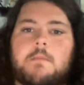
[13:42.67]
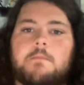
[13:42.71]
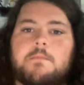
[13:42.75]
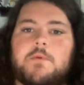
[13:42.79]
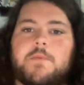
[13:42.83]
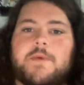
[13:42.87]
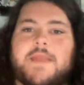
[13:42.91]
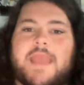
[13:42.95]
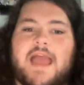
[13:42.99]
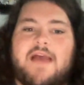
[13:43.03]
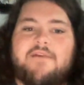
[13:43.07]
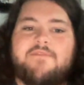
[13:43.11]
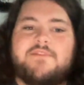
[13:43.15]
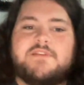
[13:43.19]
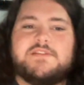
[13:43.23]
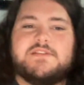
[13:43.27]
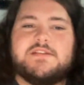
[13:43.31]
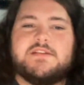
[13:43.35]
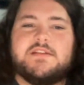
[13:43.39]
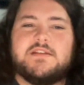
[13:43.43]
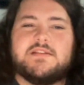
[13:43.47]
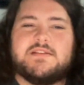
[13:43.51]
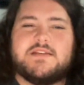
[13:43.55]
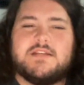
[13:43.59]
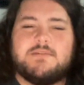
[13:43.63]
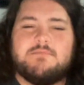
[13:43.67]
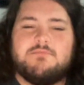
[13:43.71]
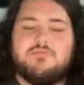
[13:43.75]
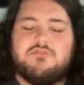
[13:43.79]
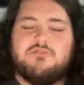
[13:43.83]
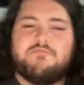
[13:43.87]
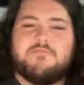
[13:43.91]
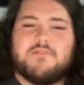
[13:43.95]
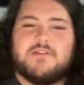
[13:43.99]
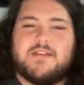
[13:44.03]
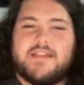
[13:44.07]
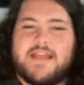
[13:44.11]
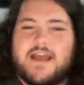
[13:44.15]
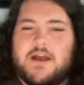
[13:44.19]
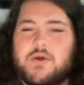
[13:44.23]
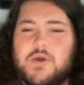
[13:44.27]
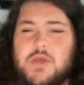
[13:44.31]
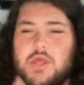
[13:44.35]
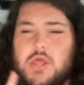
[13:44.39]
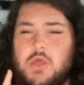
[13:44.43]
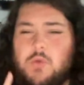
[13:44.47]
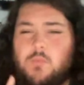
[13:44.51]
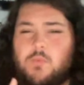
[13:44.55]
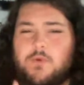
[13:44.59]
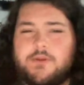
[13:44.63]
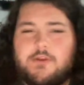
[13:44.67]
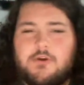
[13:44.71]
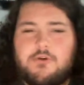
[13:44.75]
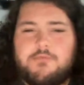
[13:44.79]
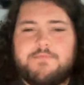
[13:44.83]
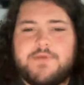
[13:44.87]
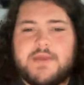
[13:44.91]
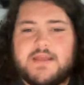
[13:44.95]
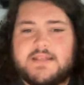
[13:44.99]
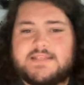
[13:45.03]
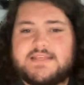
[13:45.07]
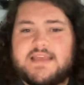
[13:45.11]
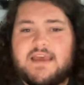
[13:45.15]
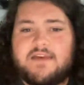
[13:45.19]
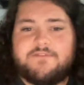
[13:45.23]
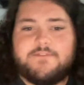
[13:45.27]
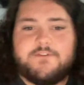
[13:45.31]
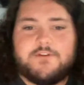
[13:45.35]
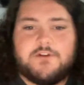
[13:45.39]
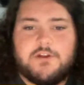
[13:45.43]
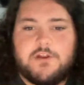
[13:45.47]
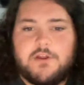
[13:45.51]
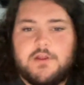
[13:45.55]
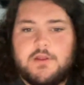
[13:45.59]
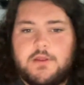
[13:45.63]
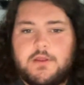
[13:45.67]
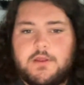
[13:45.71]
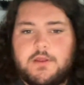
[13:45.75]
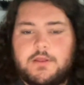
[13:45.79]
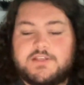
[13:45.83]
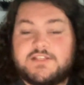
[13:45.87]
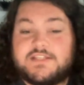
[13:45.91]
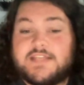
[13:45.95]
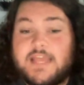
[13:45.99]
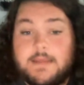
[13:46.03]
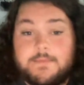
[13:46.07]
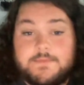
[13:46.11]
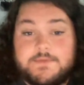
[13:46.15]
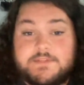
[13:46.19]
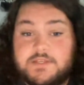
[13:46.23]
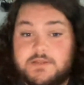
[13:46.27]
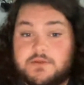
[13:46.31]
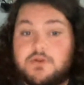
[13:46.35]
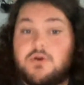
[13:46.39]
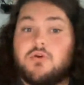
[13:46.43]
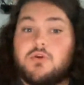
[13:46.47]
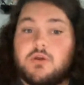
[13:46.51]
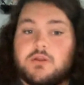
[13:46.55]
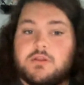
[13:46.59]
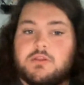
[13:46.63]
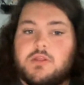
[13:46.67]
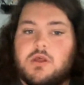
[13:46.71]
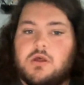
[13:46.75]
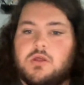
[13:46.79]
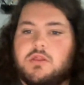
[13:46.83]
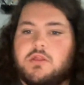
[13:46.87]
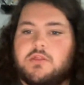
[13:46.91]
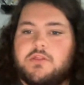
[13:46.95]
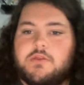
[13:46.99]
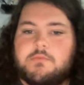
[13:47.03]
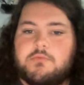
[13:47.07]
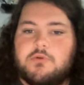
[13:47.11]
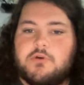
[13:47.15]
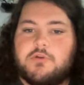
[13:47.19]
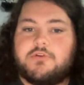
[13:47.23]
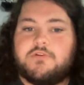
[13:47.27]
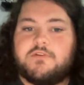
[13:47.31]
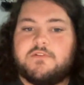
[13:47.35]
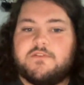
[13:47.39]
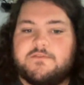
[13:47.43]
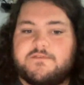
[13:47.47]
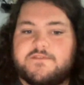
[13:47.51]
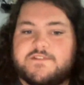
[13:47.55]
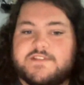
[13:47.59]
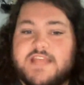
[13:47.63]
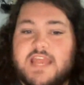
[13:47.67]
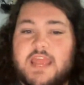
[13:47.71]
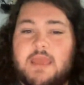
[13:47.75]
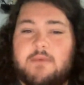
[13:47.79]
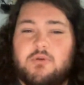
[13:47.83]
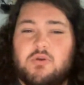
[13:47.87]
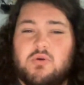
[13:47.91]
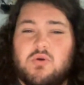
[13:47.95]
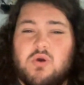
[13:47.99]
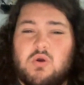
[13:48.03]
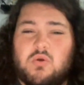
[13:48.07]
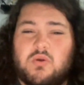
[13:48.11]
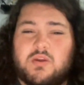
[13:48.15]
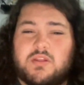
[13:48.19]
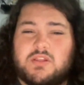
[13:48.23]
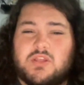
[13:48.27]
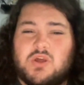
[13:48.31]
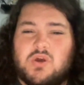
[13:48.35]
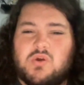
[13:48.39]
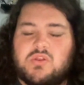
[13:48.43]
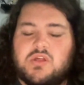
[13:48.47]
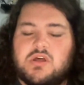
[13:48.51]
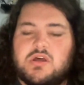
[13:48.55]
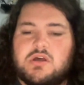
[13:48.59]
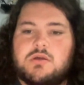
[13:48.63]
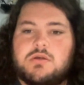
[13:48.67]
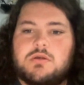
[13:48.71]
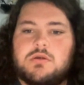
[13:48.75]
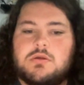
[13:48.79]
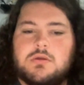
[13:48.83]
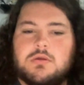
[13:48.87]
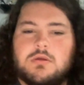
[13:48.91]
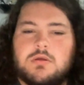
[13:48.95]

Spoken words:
But we haven't seen a ton of movement. Now, we know Pitt's after Samson Okunlola, the brother of Samuel Okunlola.